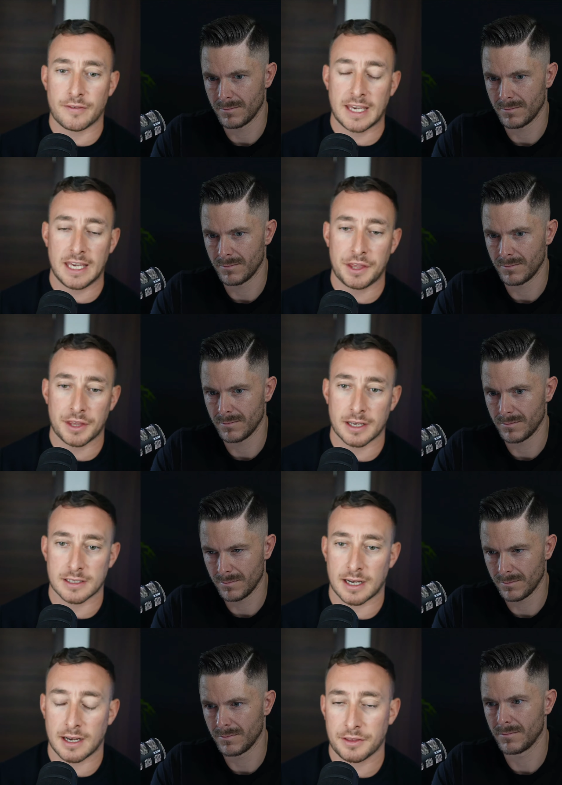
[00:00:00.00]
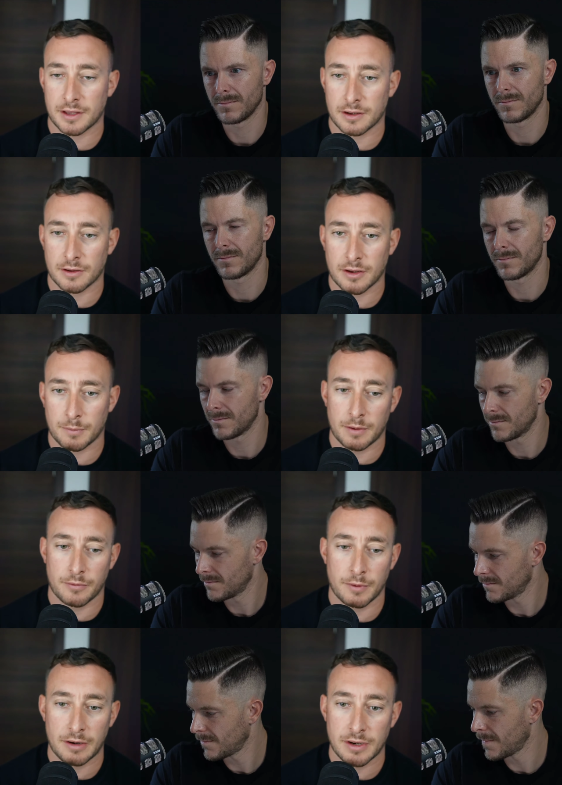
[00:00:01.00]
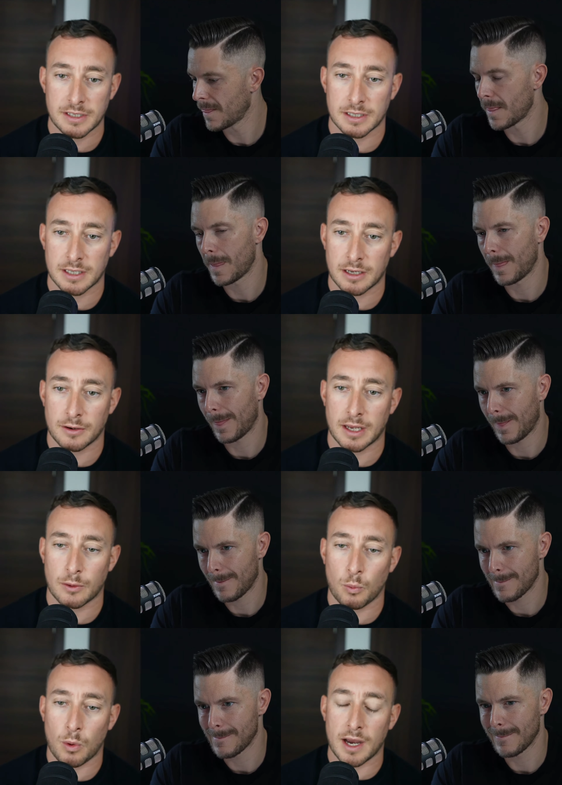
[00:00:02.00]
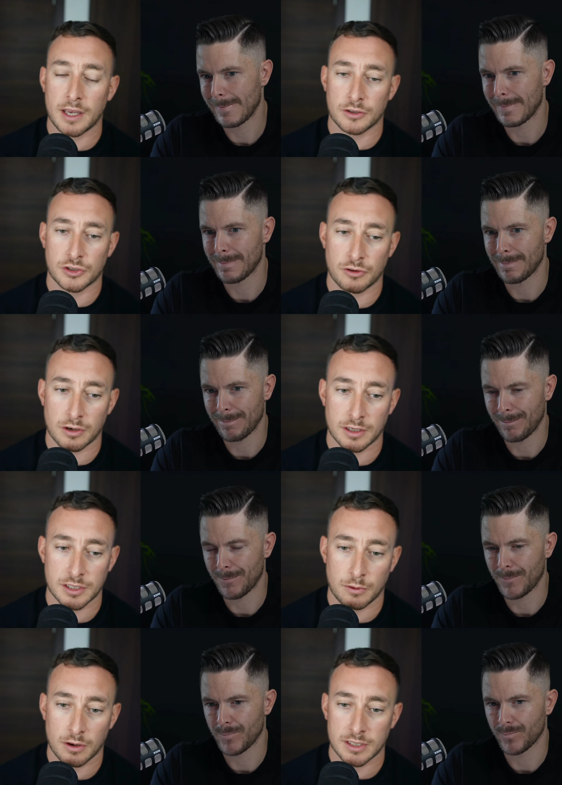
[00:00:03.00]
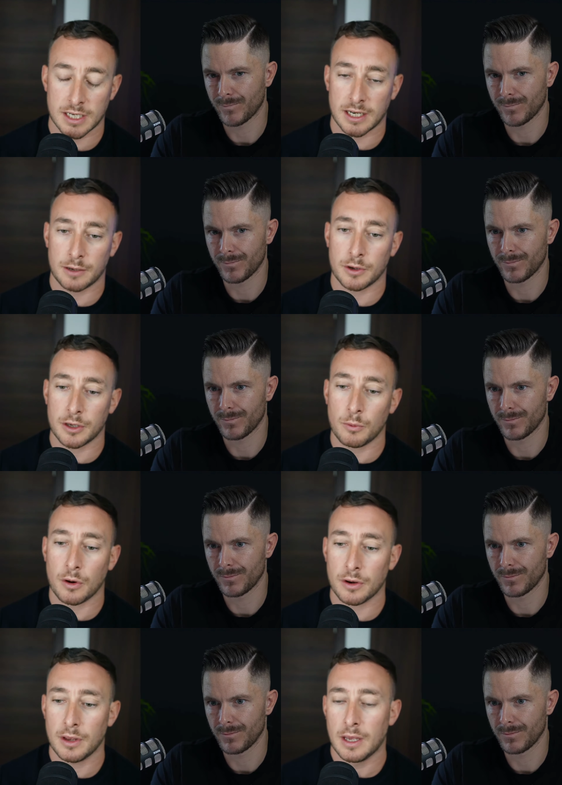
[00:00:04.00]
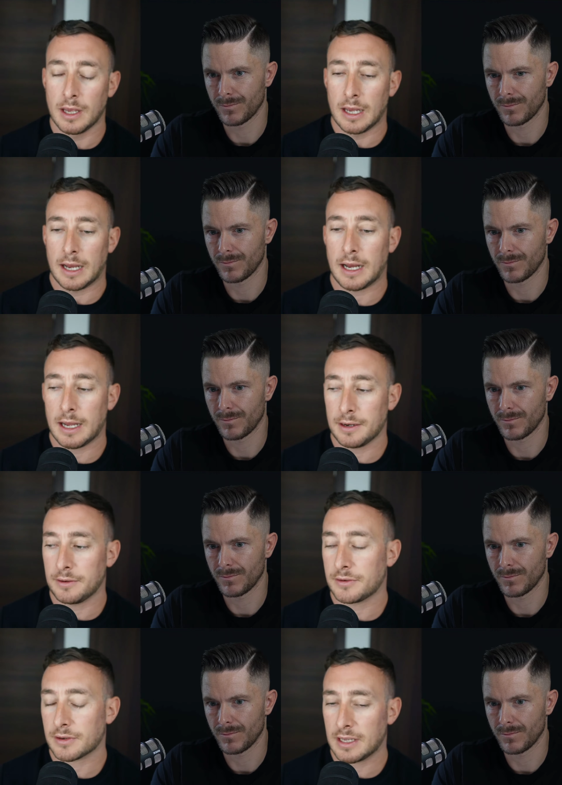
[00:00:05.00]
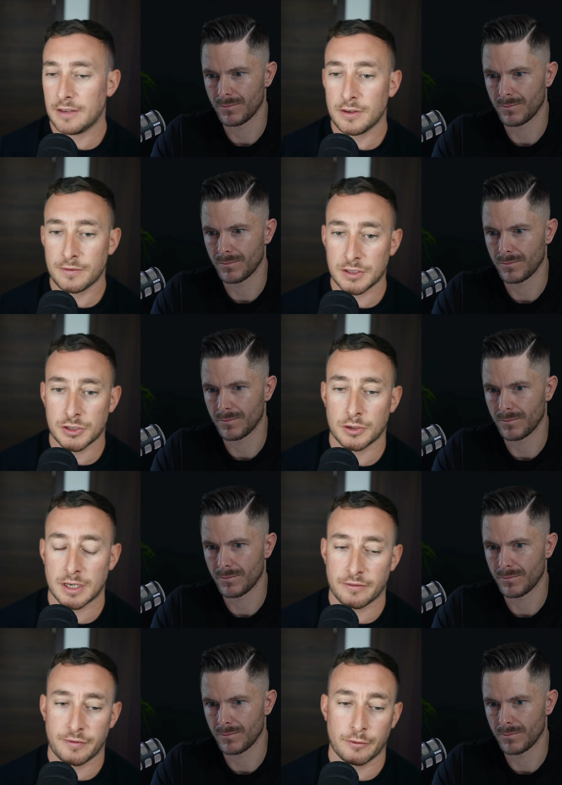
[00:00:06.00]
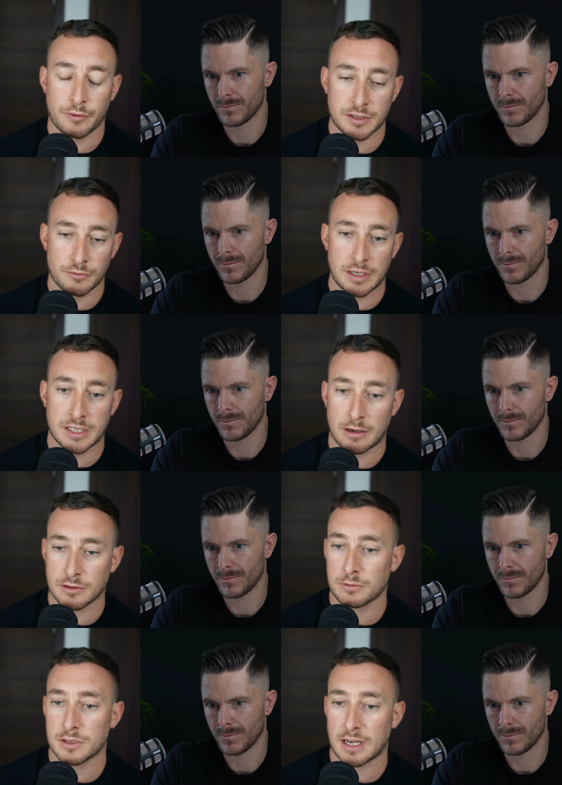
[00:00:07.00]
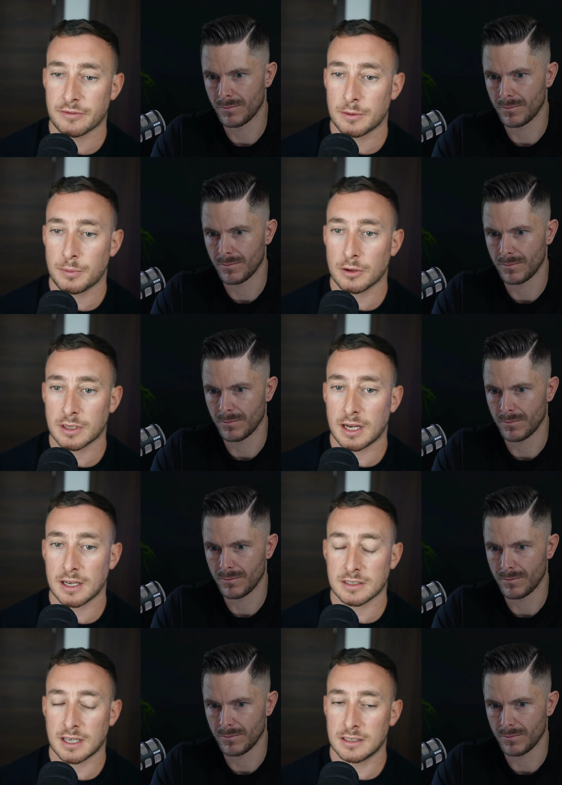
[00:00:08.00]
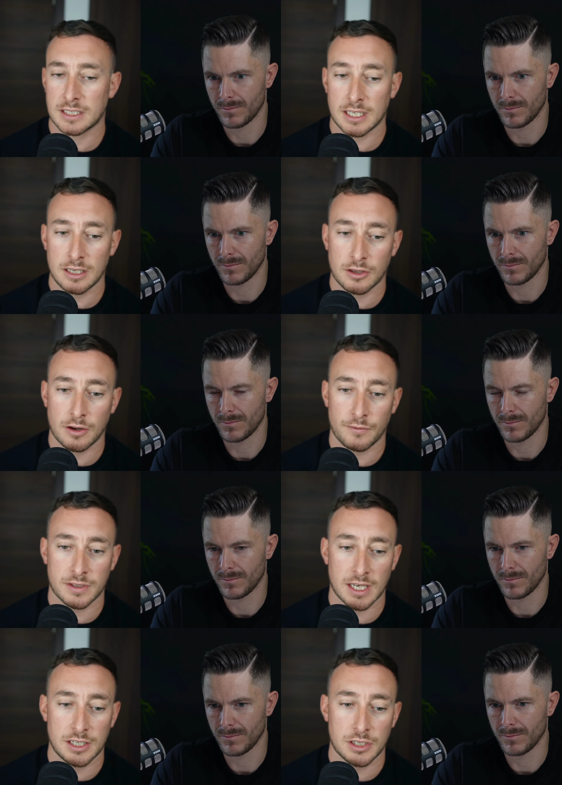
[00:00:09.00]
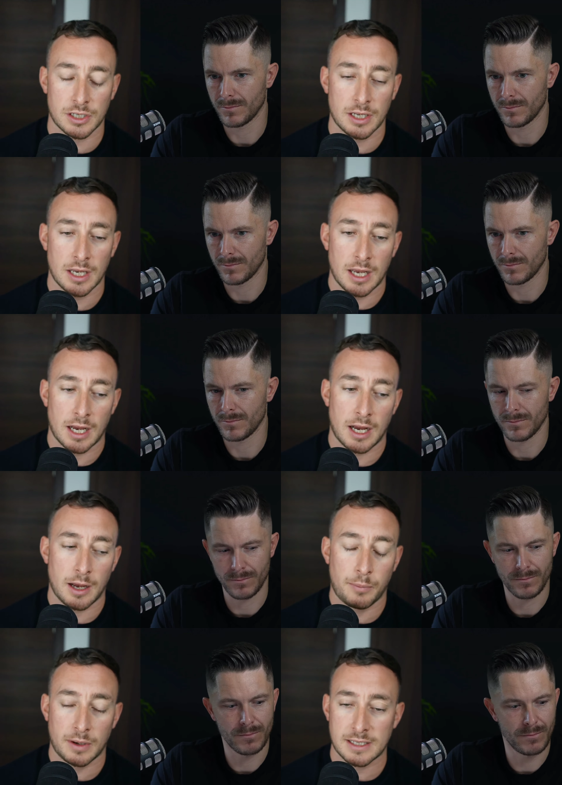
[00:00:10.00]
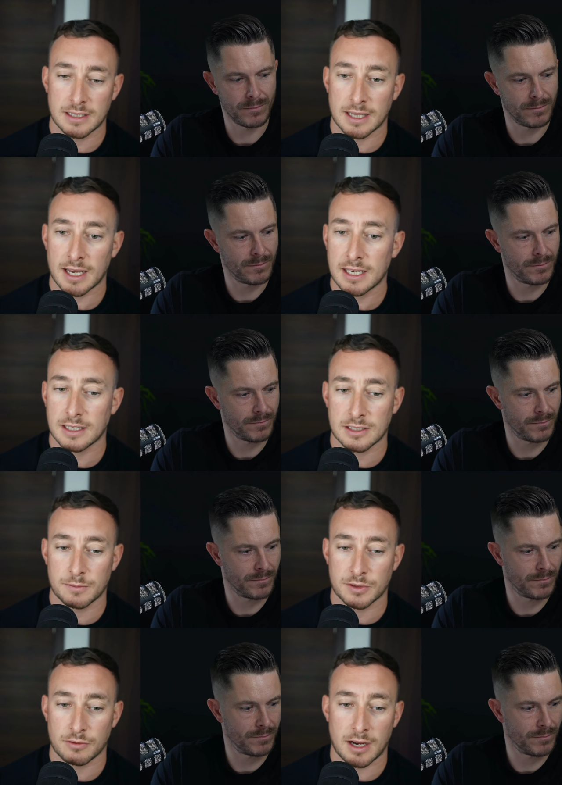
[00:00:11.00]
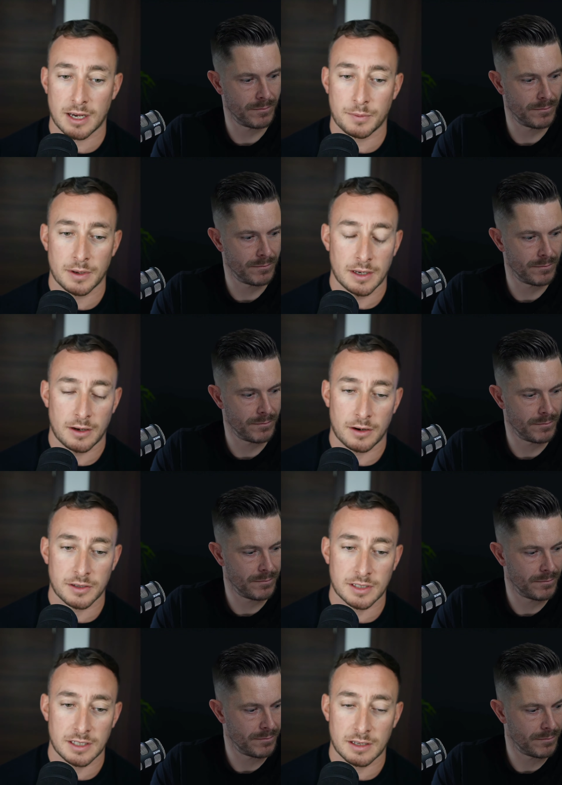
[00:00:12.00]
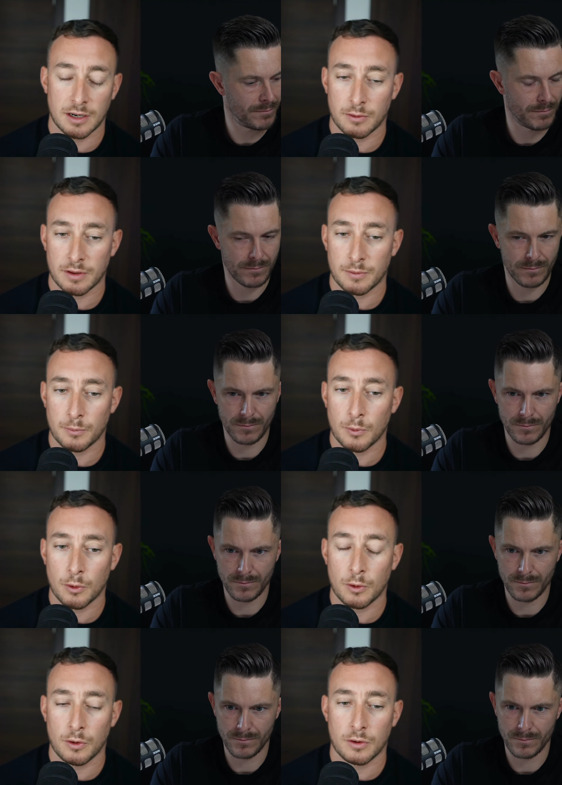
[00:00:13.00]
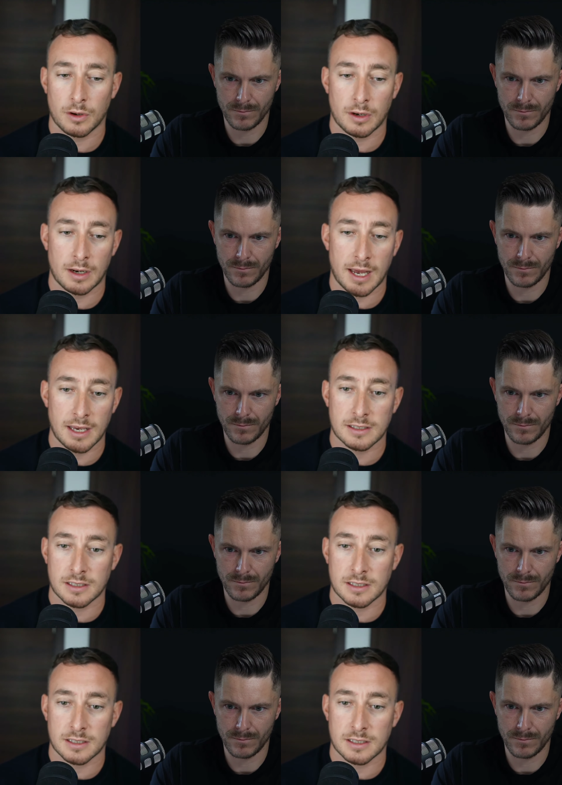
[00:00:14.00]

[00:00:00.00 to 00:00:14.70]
Speaker 1: key things I think are coming up for me recently and like why you're struggling to articulate what you want and if you've enjoyed it, feel free to reach out to us after the podcast, continue the conversation. Uh, please like and subscribe. Honestly, you know, the more likes,